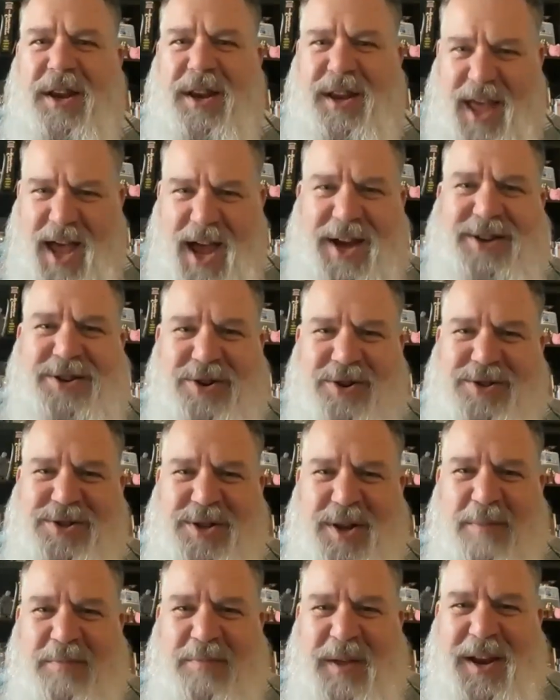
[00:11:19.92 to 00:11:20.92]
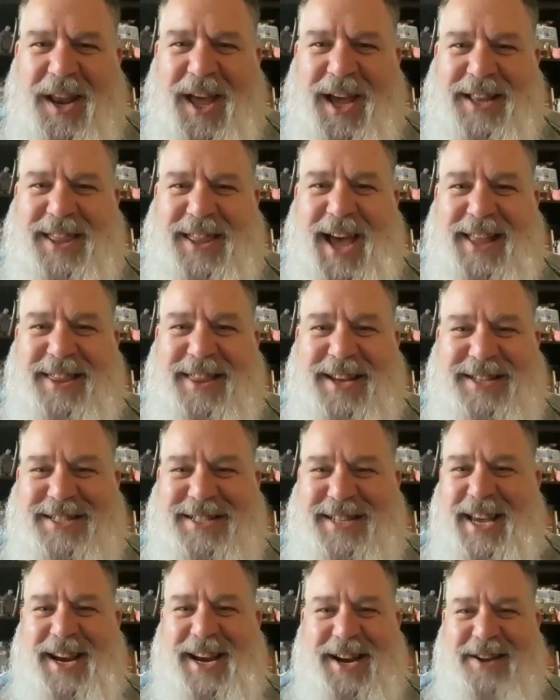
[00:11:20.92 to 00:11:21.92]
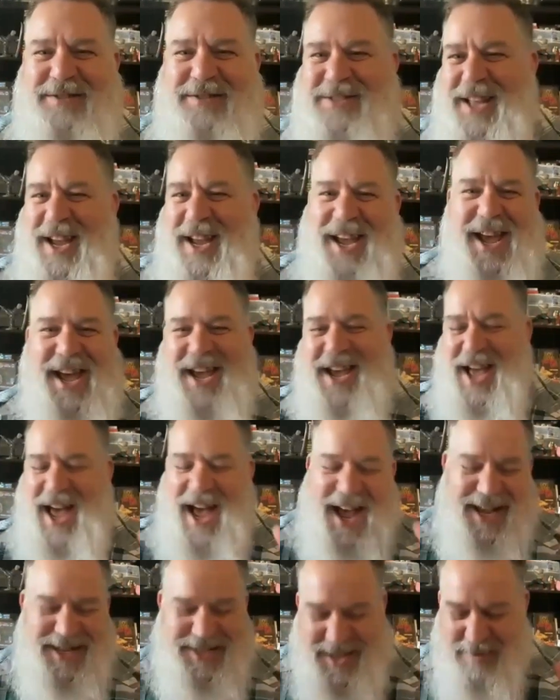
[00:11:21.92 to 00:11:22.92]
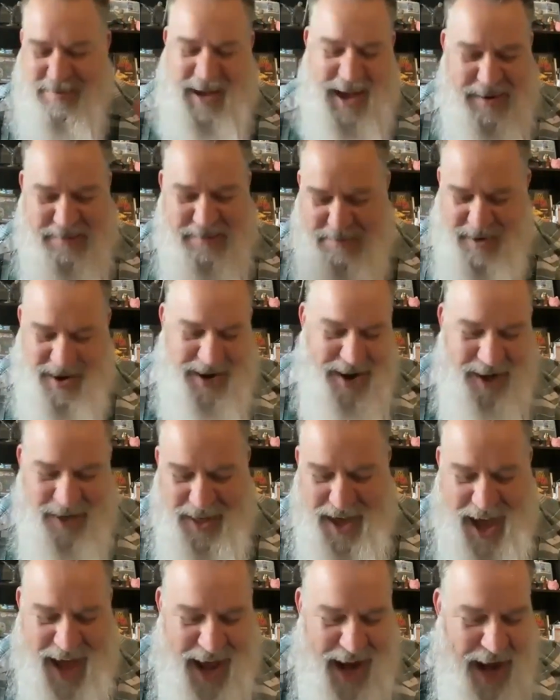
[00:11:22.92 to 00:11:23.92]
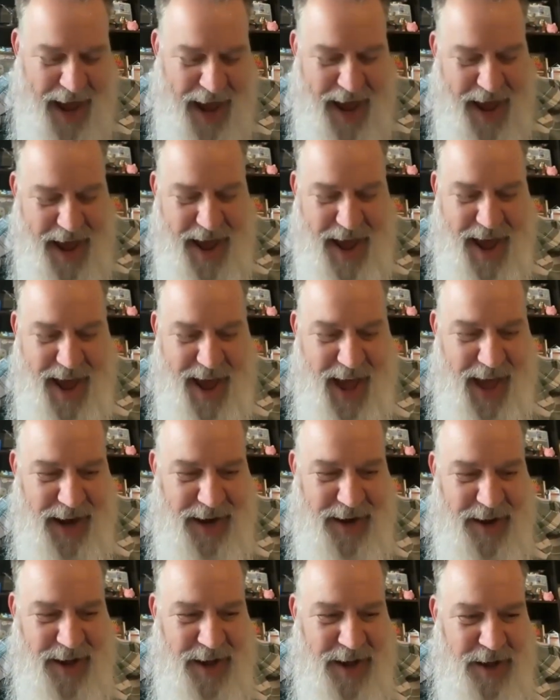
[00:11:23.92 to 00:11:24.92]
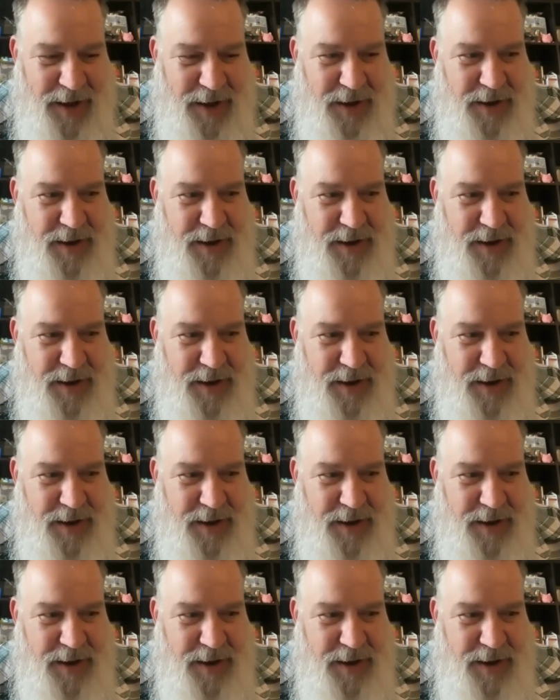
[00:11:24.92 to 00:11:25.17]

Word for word: elect or something like that that did it. He was like, "Hey guys, yeah. I'm hip and all that," and well, uh,